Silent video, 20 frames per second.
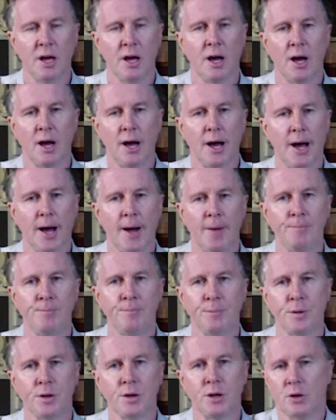
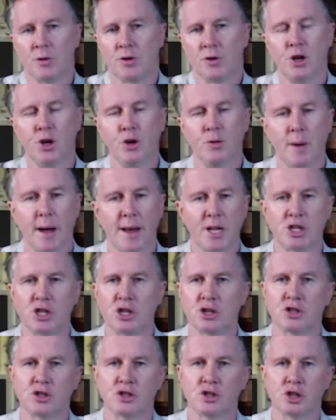You know, the new manager
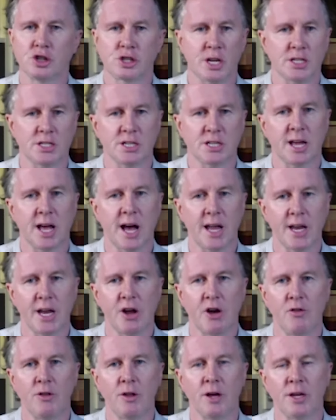just has to carry
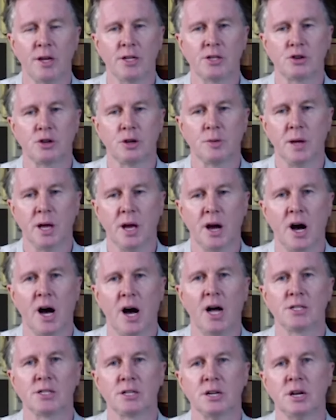on, and it's going to be
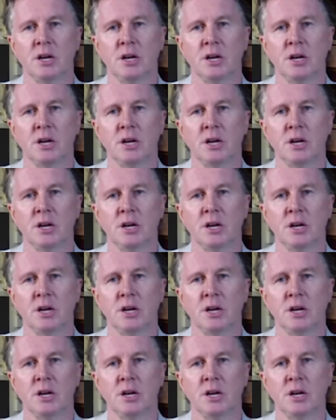hard.